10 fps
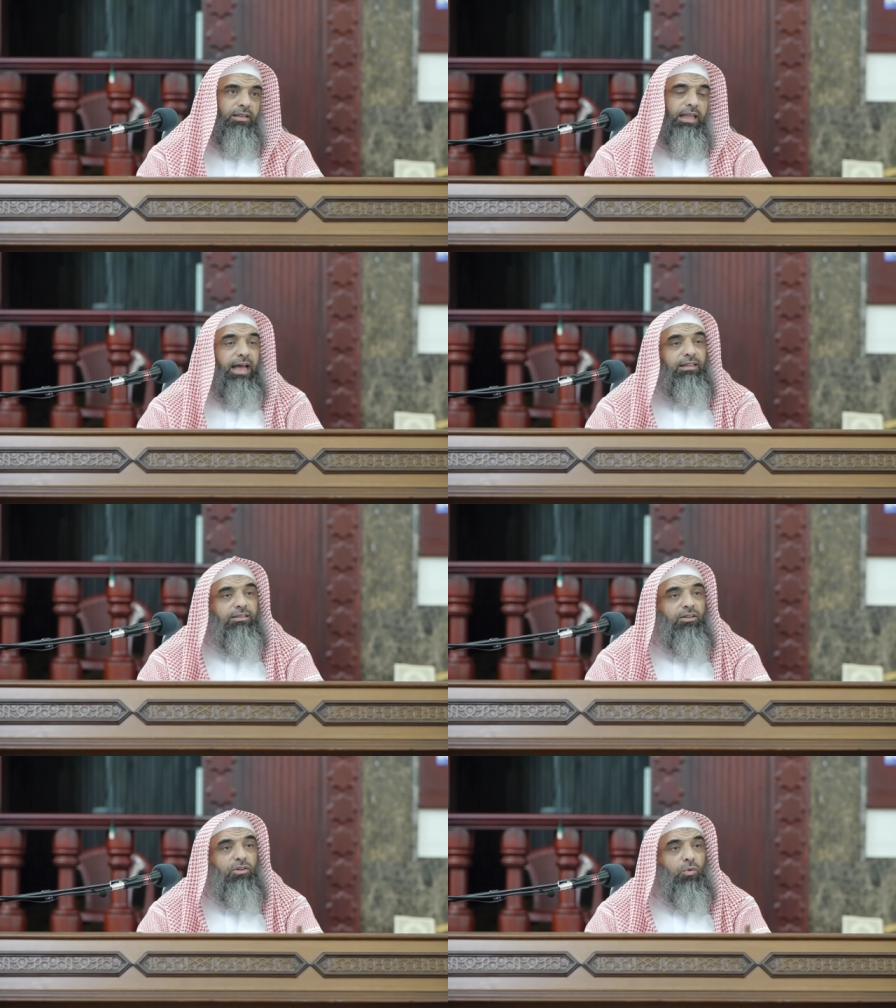
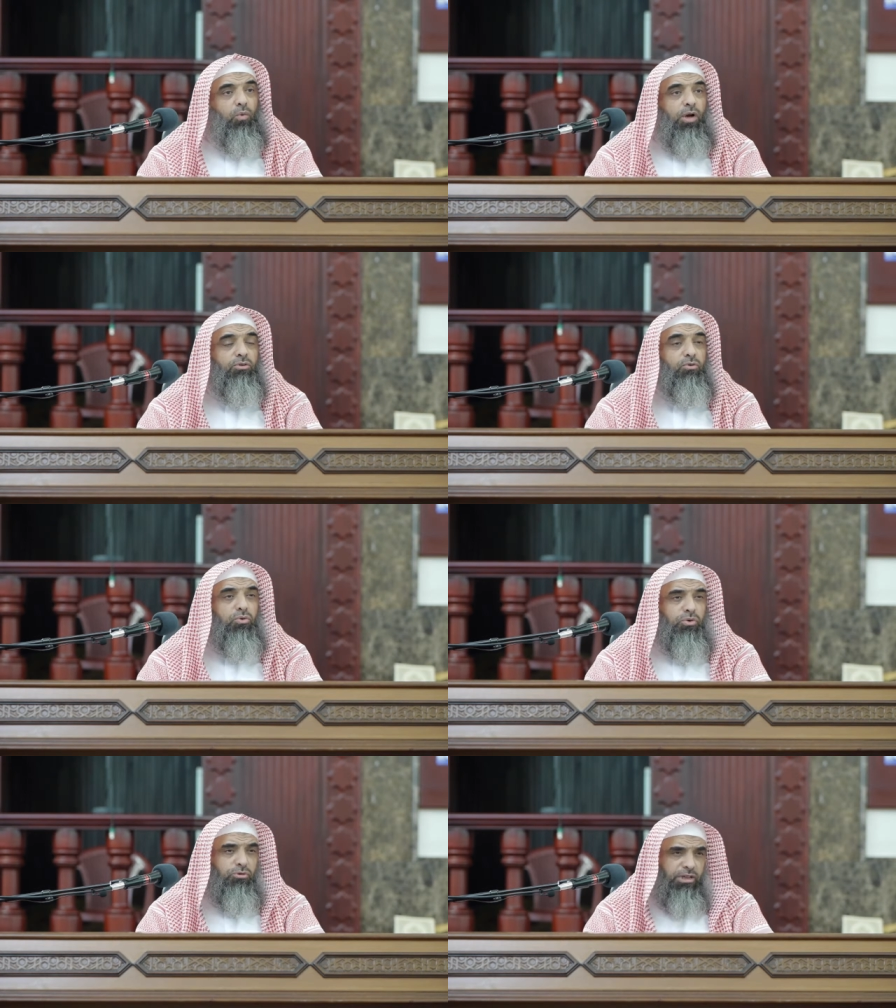that the one
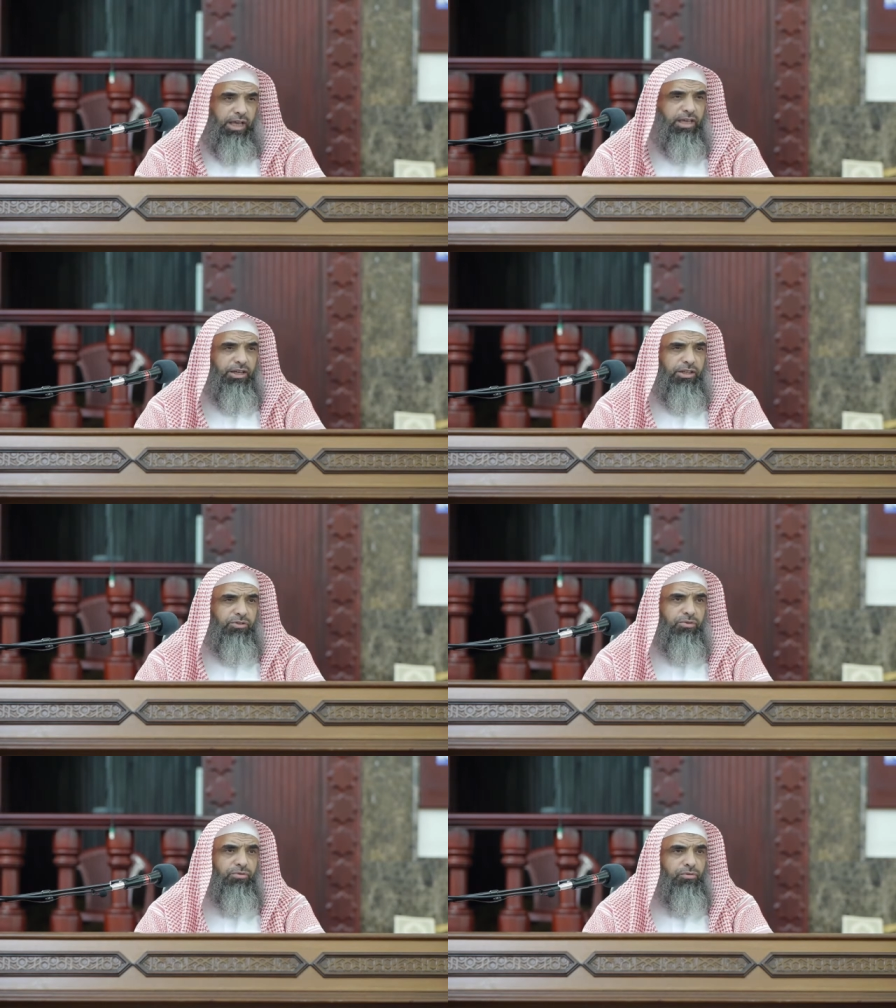who created
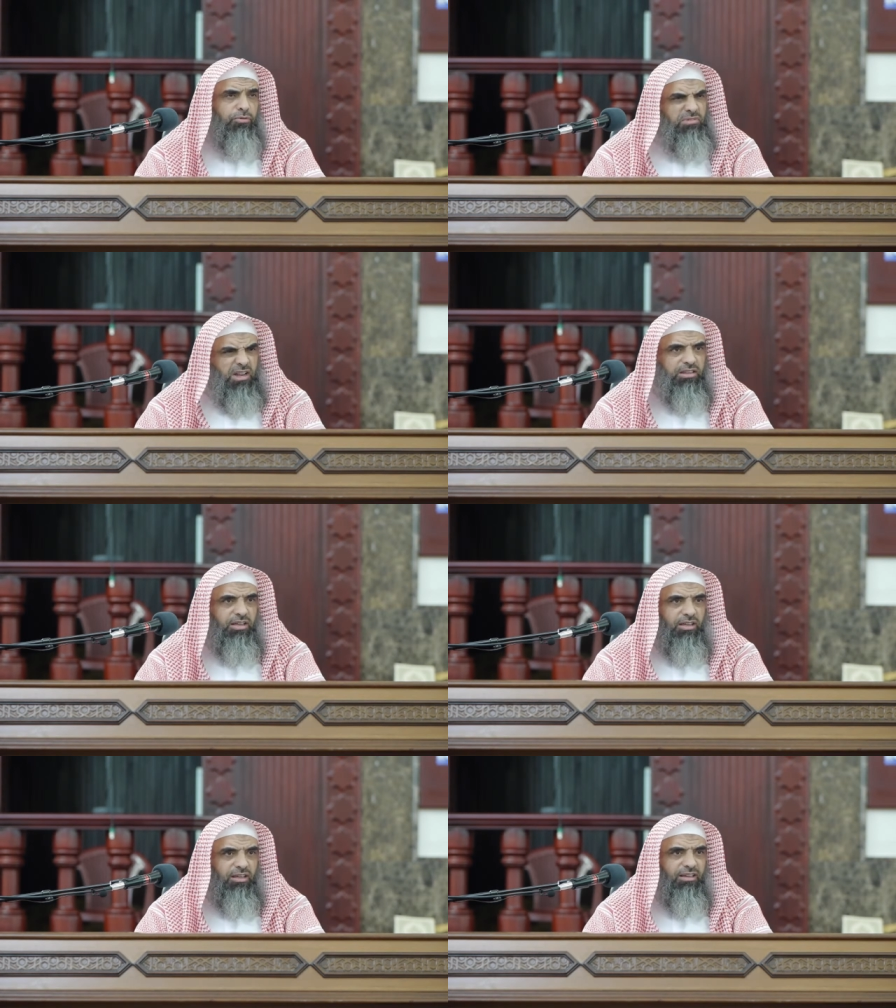you from
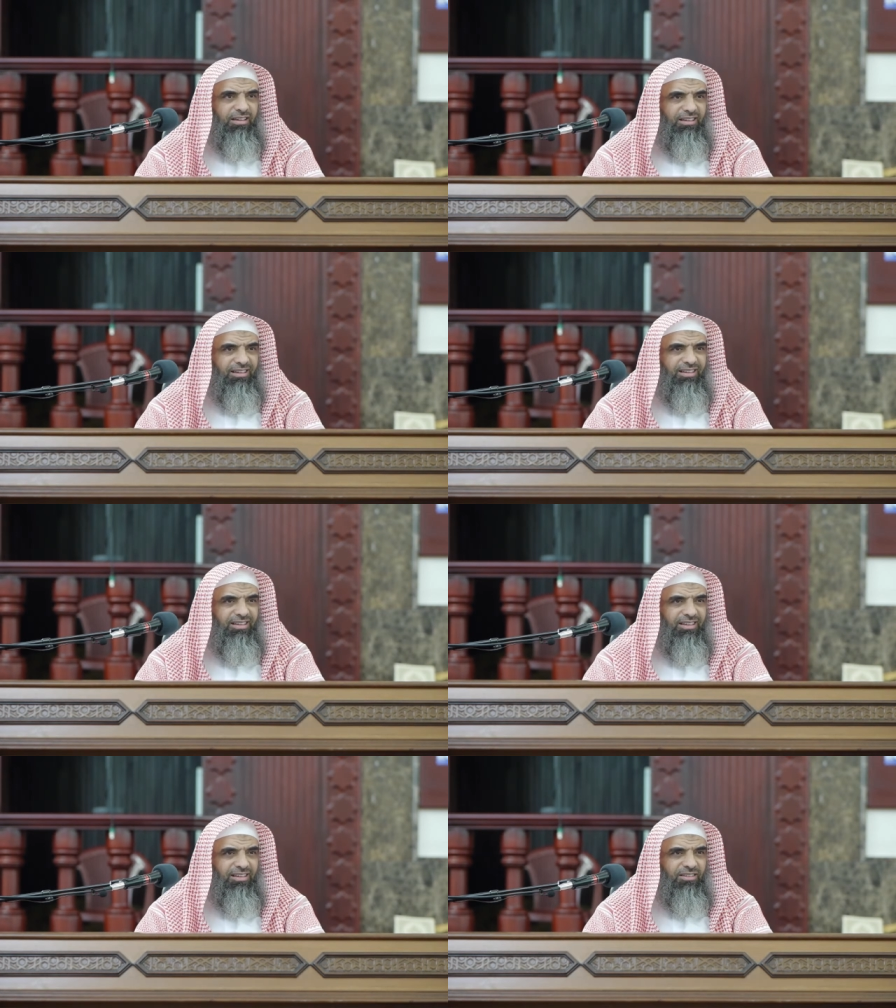nothing,
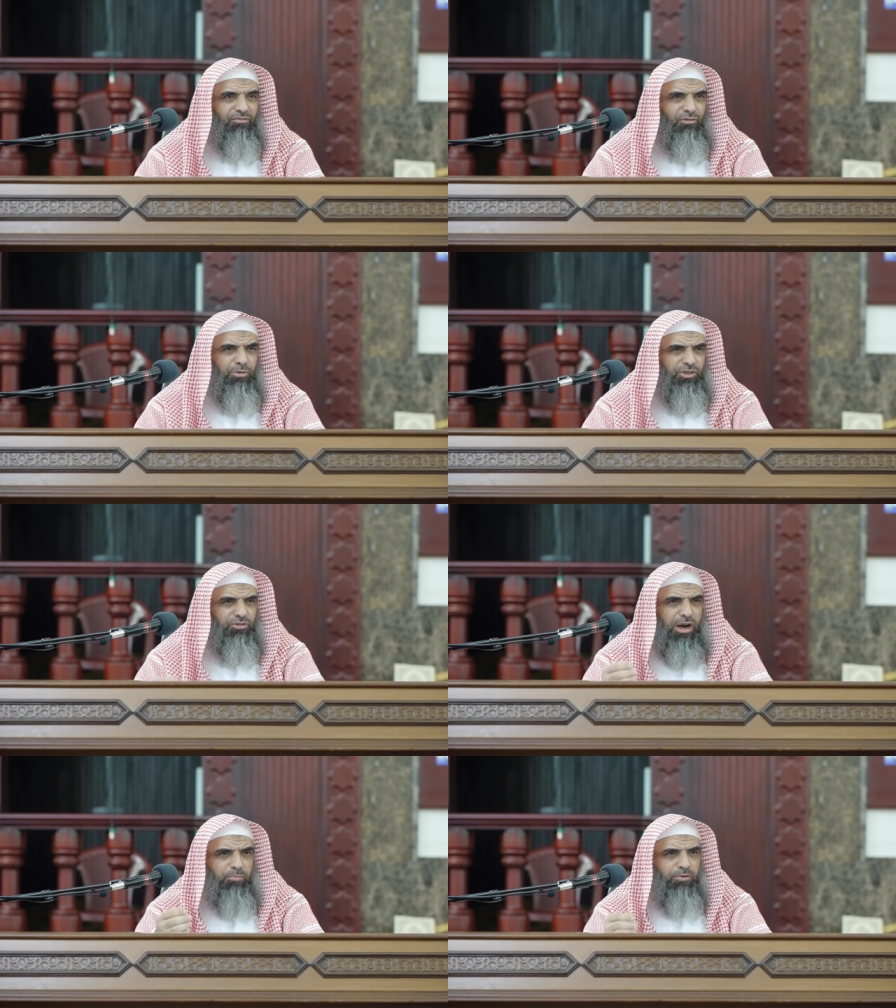from a
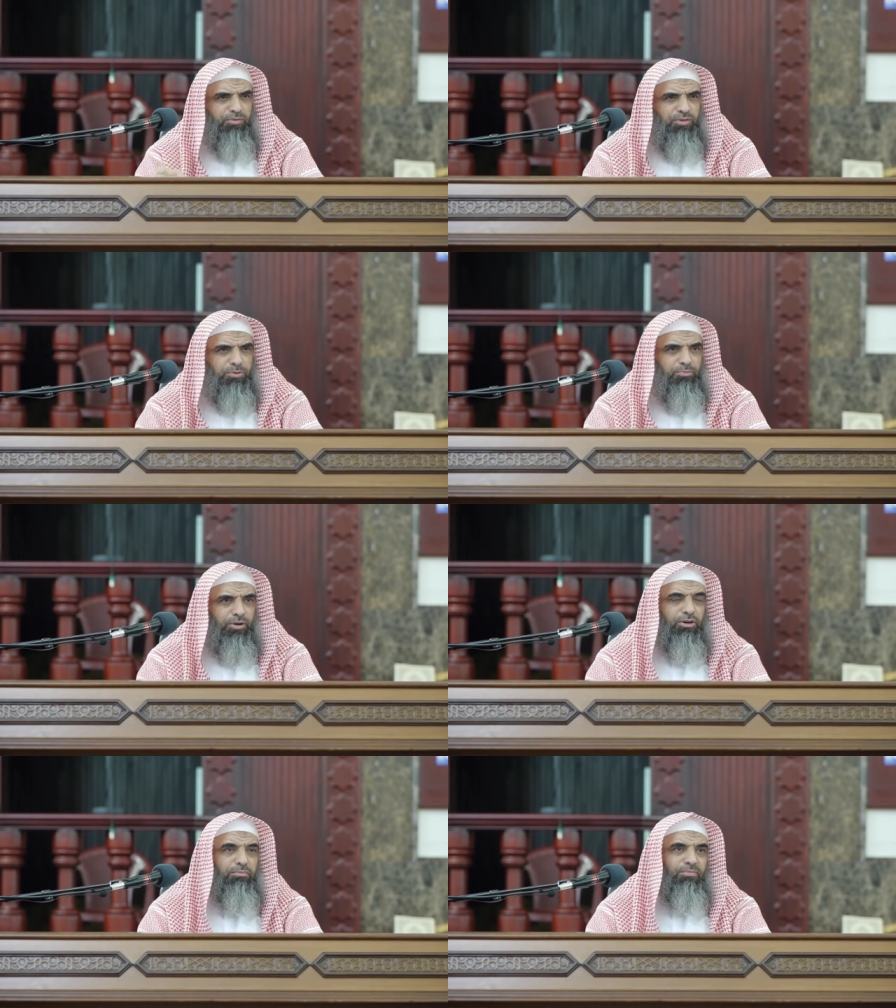drop of
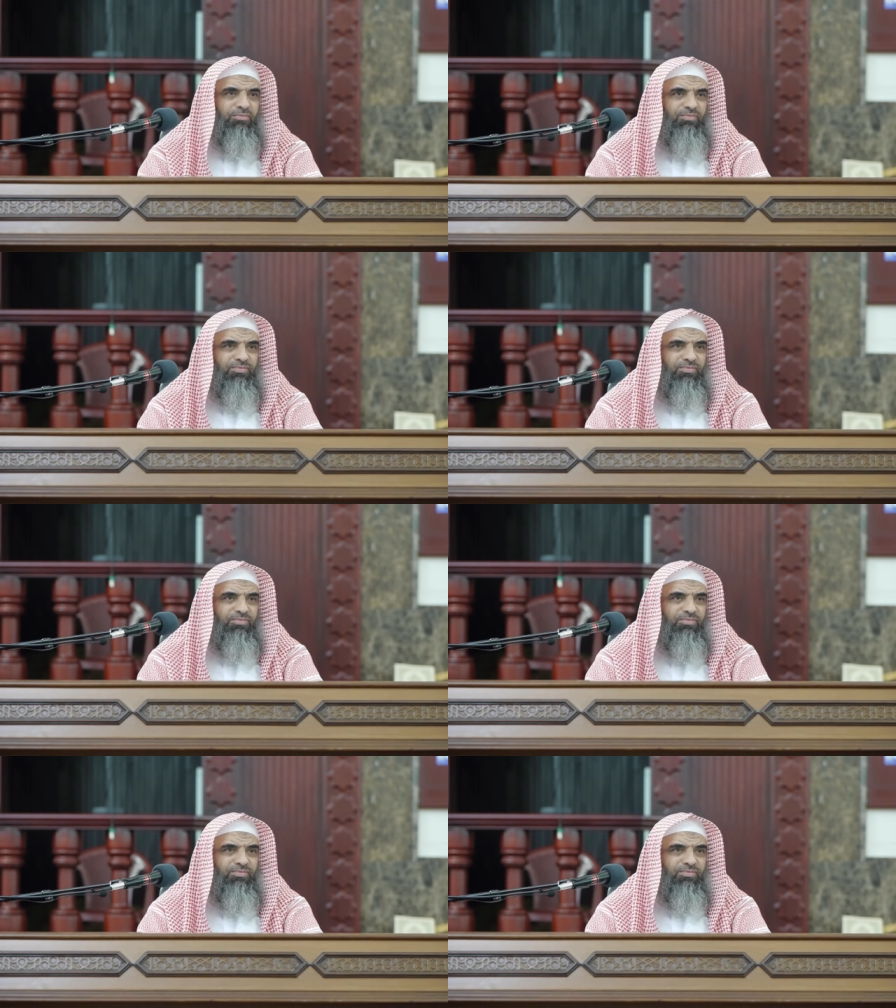sperm,